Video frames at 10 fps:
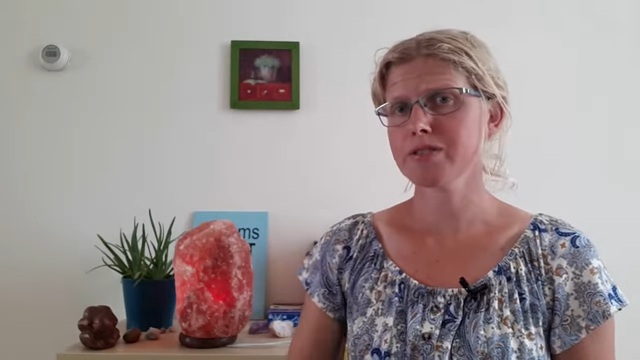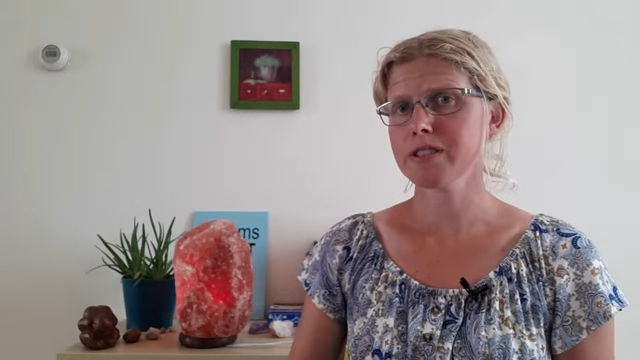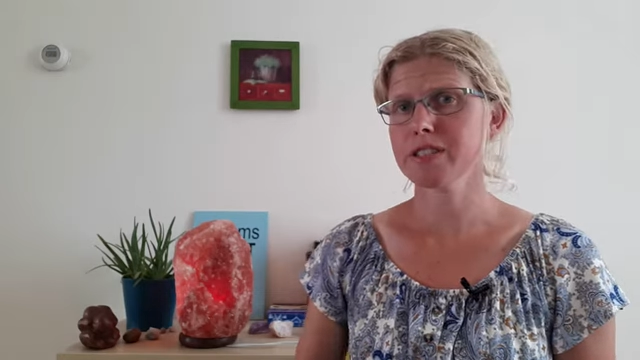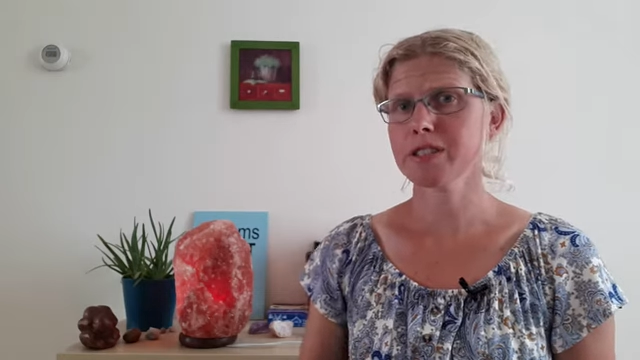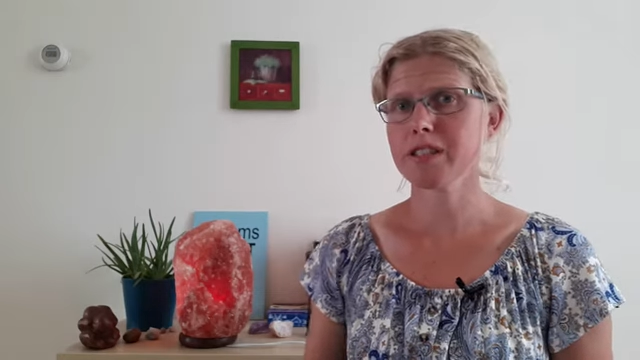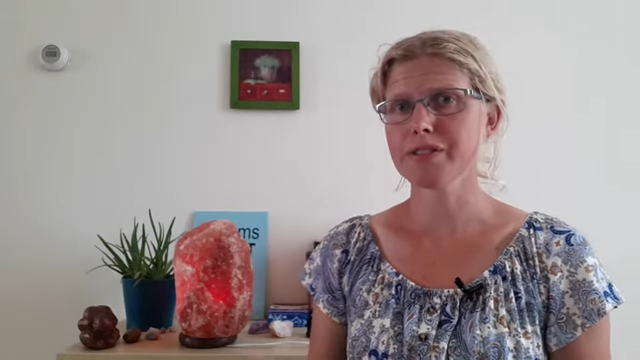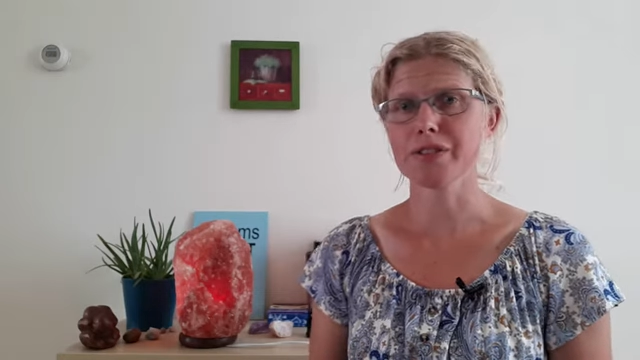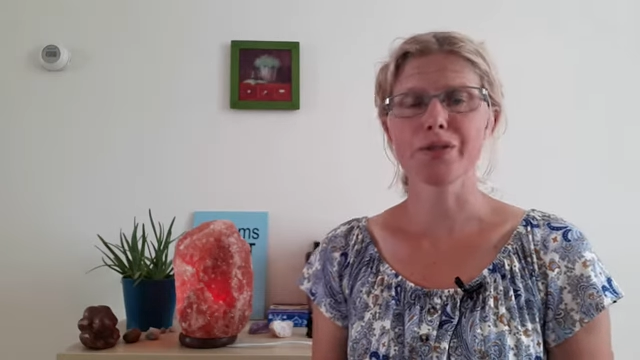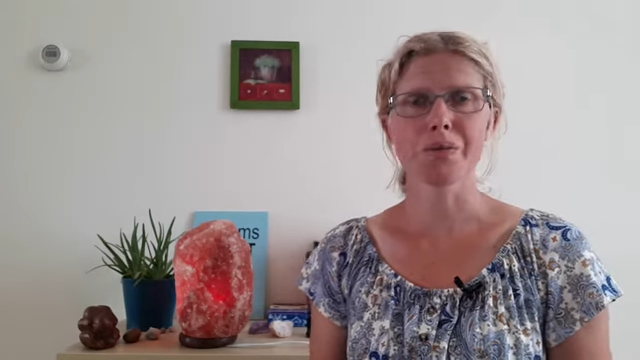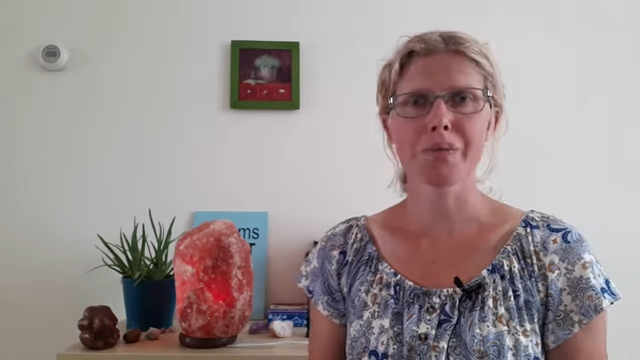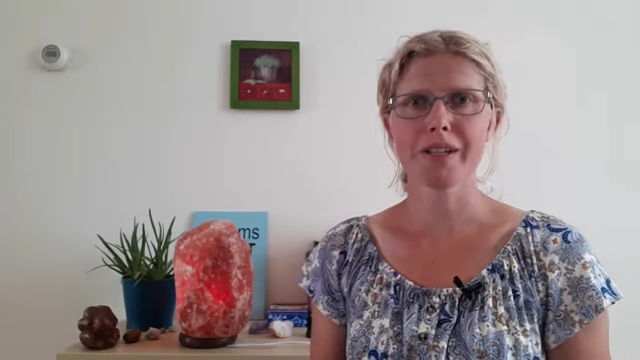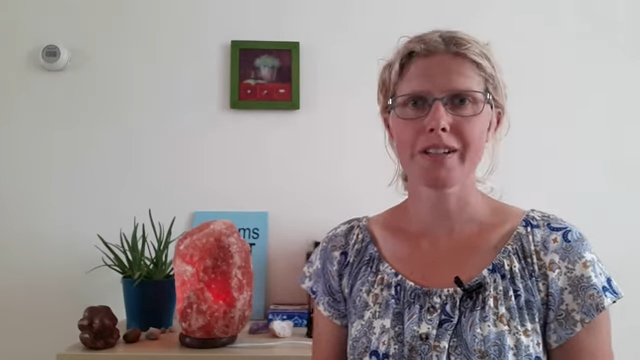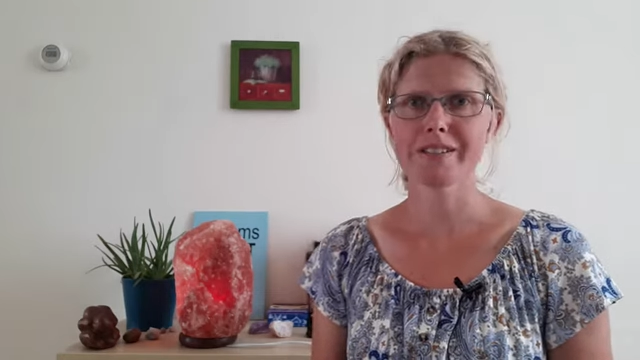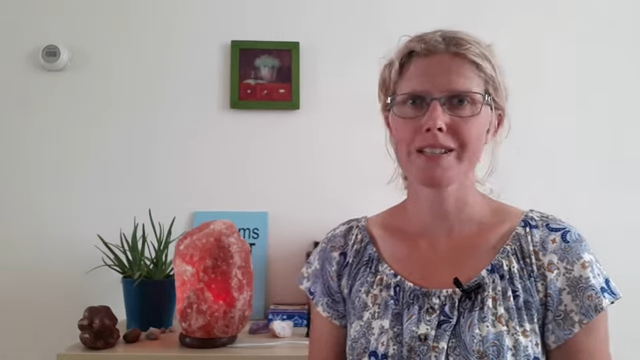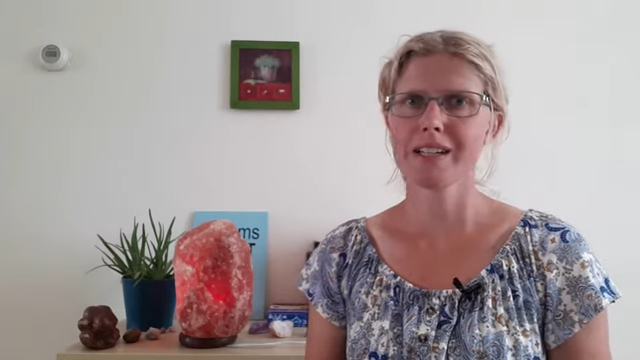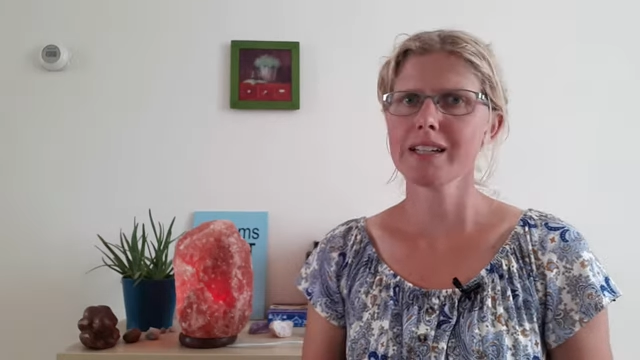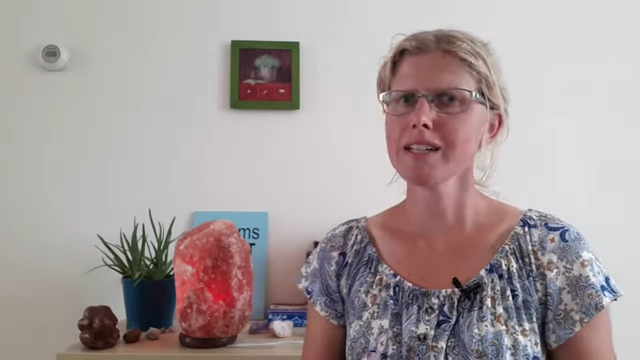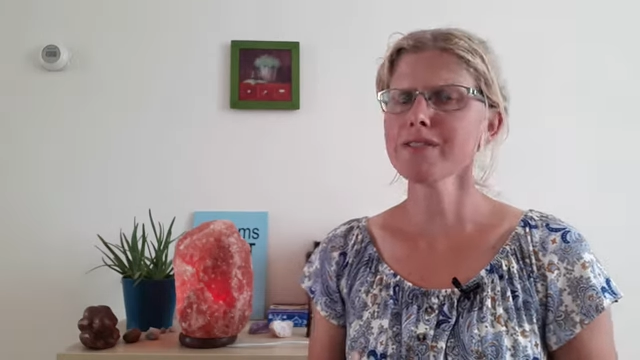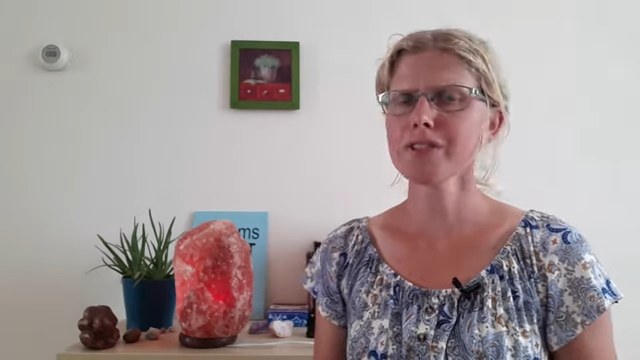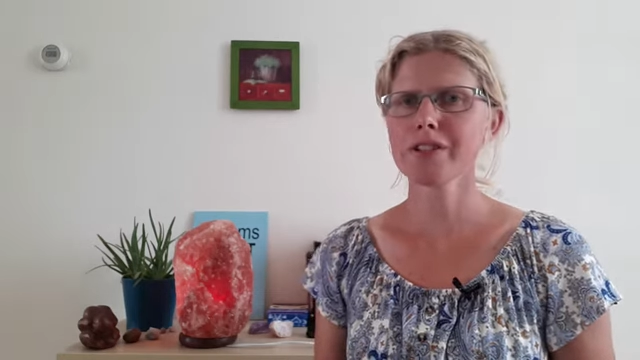in the living room, because
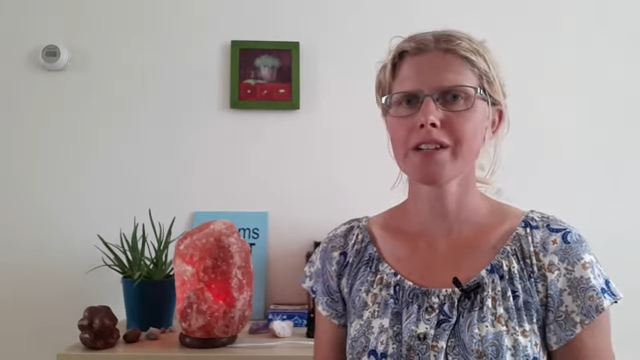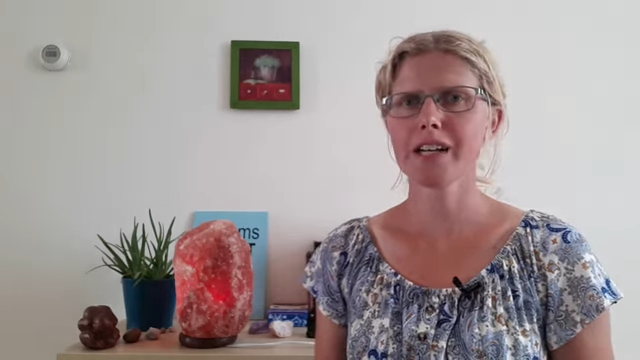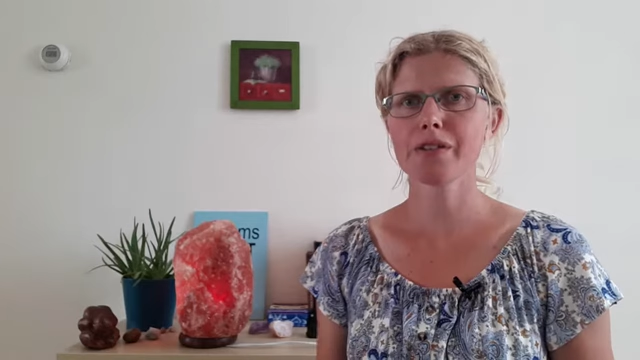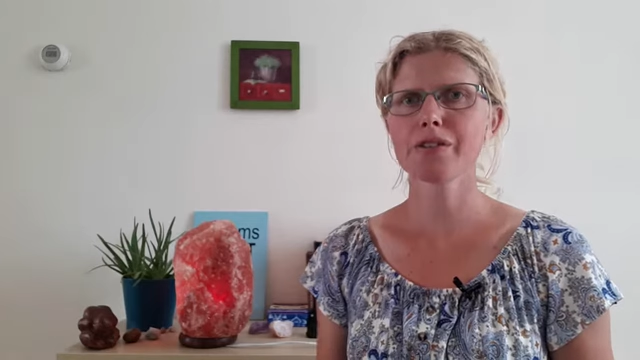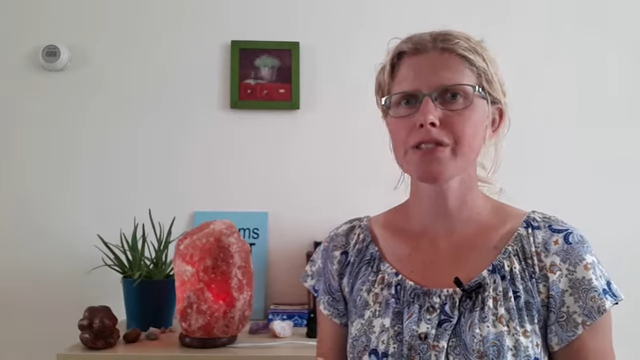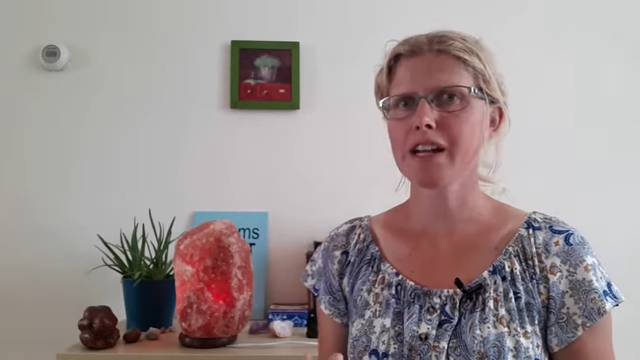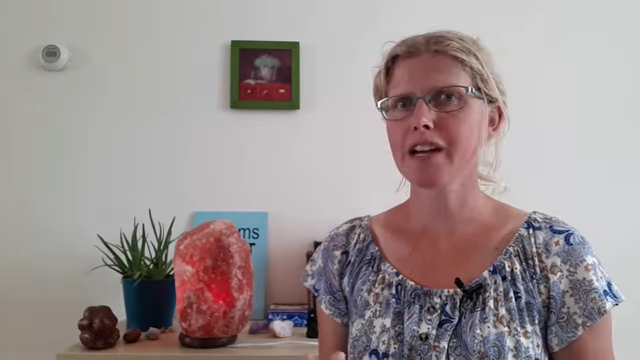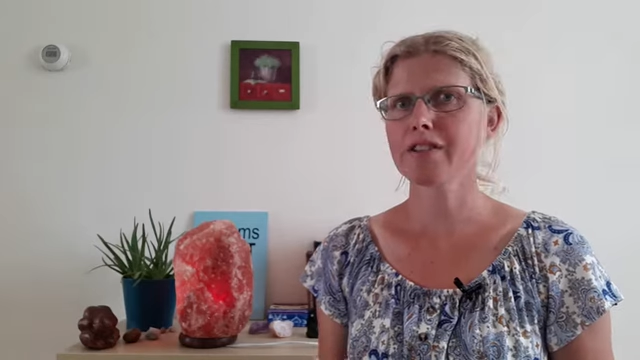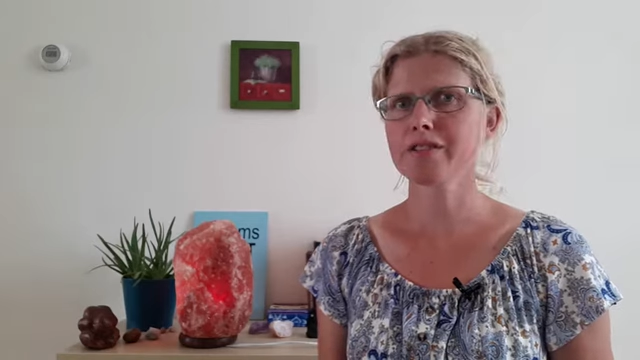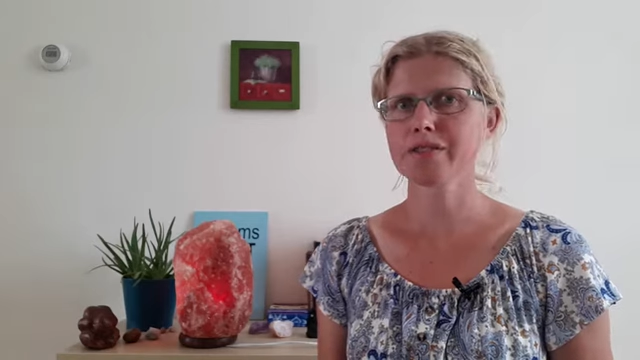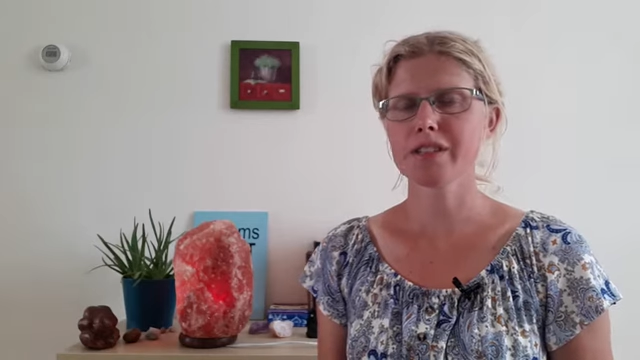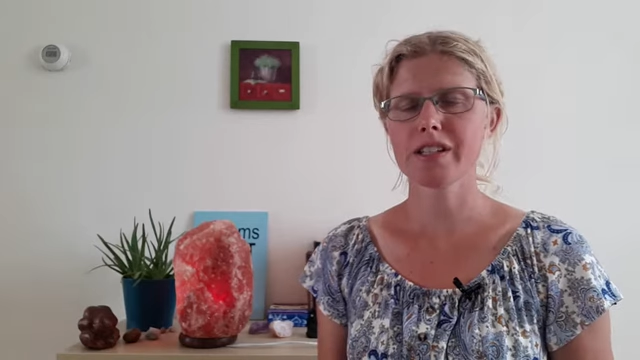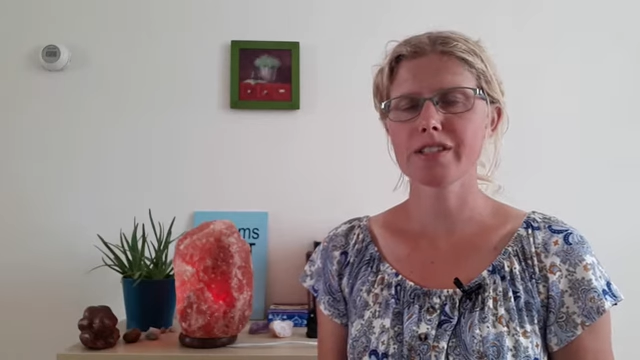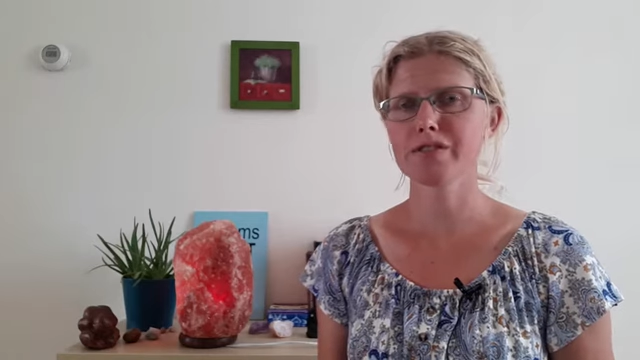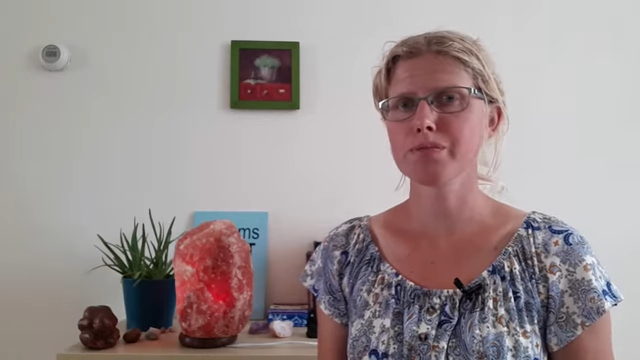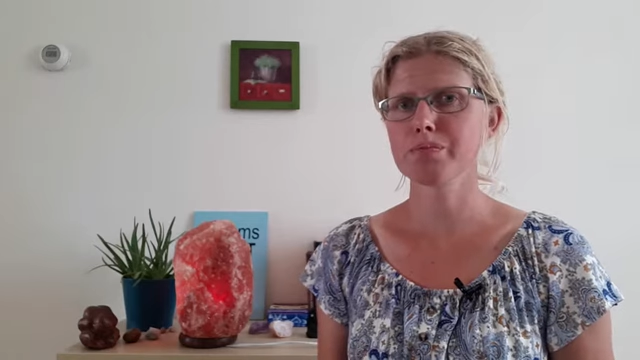even though I also have a lot of